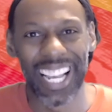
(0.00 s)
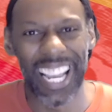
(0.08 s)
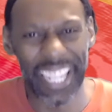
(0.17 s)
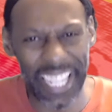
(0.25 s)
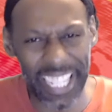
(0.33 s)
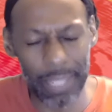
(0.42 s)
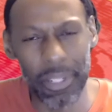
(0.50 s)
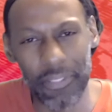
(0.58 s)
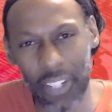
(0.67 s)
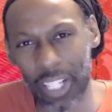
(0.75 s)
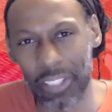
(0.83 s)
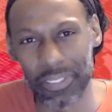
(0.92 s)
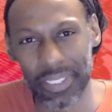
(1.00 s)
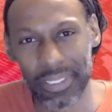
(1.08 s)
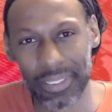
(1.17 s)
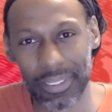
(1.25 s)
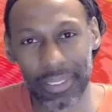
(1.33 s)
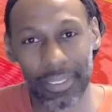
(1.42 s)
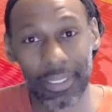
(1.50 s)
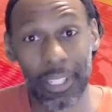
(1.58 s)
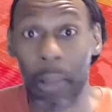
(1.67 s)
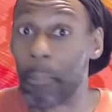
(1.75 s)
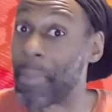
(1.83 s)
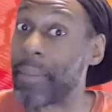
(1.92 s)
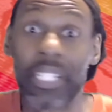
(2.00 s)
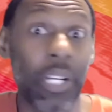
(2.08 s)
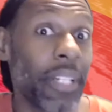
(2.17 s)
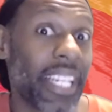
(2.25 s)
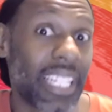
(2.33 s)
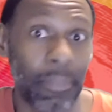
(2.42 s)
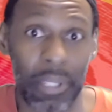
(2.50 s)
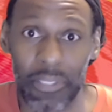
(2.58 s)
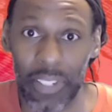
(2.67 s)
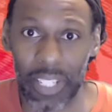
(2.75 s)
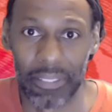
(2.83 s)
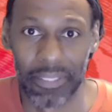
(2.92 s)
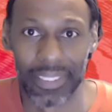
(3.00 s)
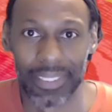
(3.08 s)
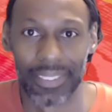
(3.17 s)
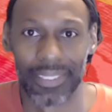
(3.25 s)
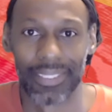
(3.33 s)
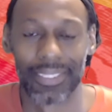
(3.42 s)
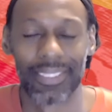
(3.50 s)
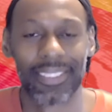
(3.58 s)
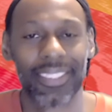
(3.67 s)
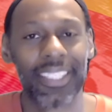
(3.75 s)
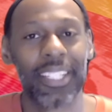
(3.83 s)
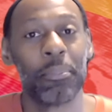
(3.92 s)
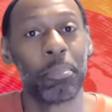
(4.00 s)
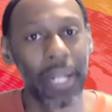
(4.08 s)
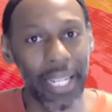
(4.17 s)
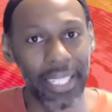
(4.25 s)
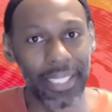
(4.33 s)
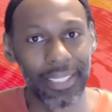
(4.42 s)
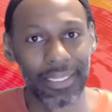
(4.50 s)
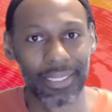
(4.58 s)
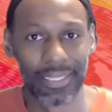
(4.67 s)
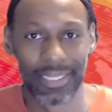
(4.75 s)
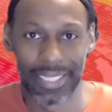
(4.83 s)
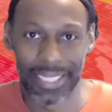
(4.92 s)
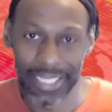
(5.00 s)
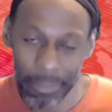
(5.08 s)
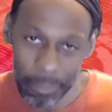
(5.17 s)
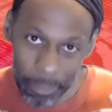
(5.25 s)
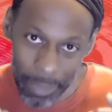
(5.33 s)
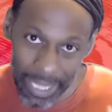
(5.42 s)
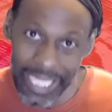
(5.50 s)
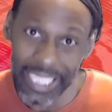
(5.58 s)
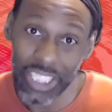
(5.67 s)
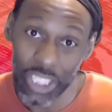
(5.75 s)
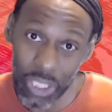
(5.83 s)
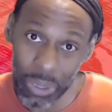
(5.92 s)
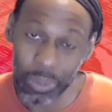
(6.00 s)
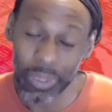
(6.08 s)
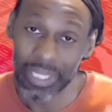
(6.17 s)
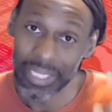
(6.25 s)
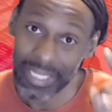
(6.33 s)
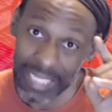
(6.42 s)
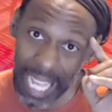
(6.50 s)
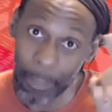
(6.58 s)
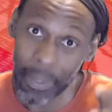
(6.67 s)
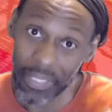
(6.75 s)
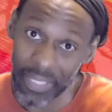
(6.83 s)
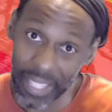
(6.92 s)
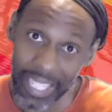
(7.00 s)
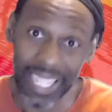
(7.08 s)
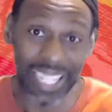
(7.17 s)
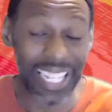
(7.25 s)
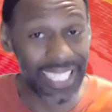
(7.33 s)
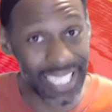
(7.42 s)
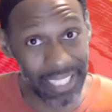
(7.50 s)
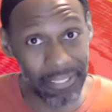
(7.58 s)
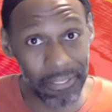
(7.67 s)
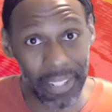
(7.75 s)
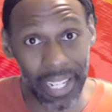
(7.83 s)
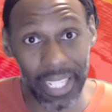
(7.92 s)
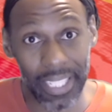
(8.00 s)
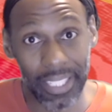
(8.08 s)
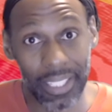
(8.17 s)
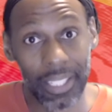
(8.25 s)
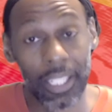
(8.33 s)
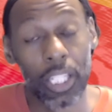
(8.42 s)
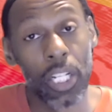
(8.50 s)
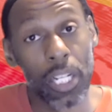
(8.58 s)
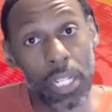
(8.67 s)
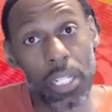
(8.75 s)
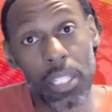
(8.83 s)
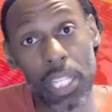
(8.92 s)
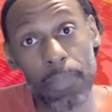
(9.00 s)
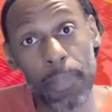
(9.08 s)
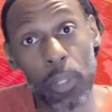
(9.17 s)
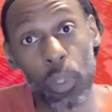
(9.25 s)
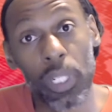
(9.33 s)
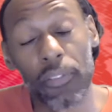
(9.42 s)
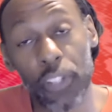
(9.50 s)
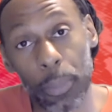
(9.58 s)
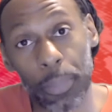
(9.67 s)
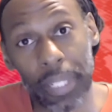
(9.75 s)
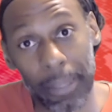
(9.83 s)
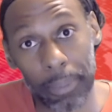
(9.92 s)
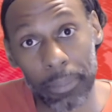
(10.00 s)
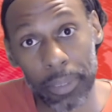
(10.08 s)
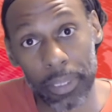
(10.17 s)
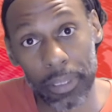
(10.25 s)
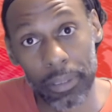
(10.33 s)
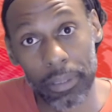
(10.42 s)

and get them involved. Maybe don't get them involved, but please do stop and think and identify, could this be one of your problems?